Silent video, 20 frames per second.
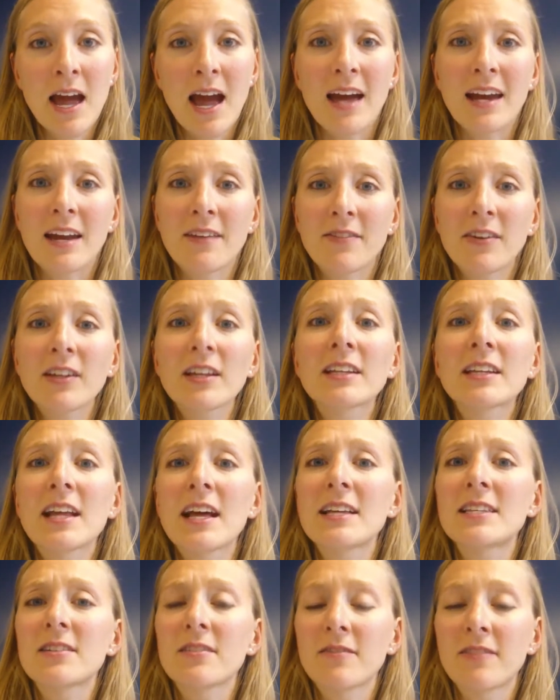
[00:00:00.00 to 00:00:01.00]
And I feel like
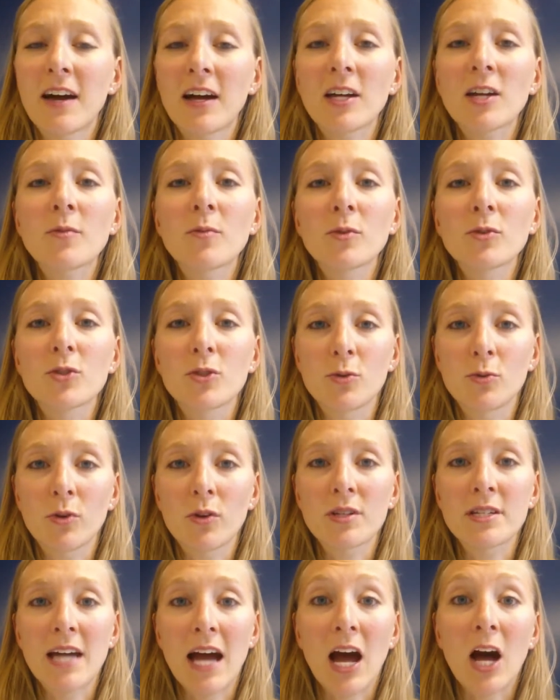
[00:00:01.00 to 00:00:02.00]
it's a valuable
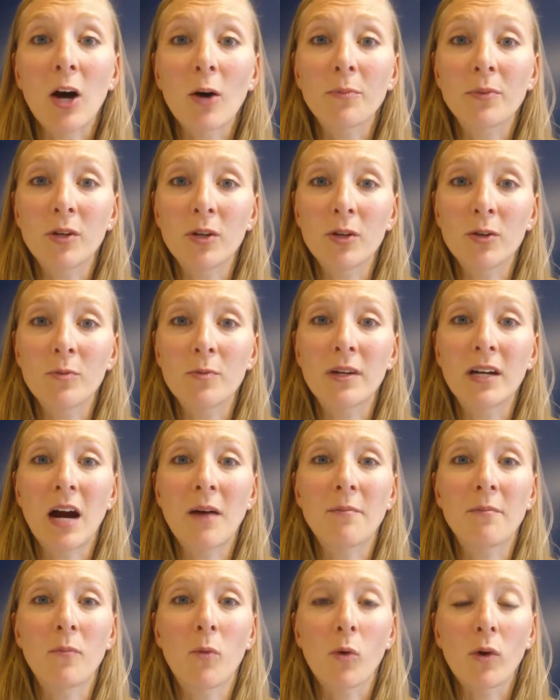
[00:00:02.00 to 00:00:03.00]
tool to help you
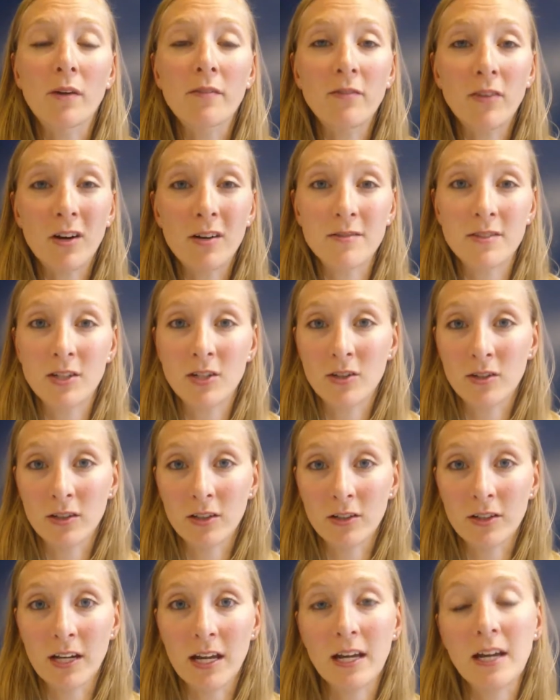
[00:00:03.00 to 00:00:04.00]
become more involved in your
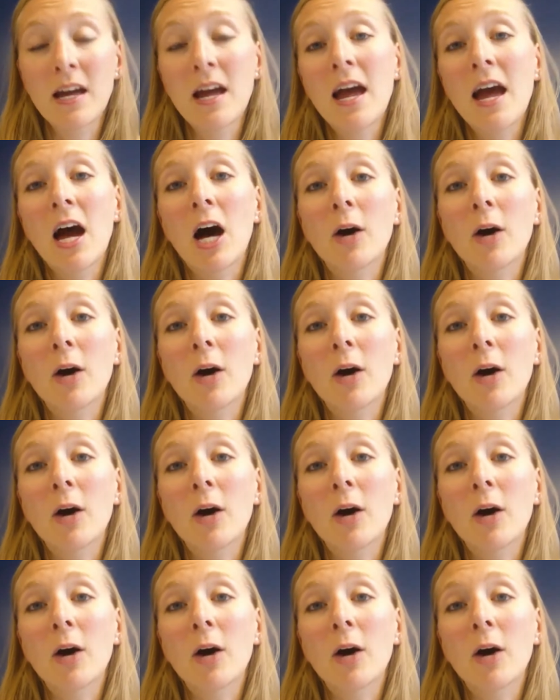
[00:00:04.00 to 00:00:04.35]
learning,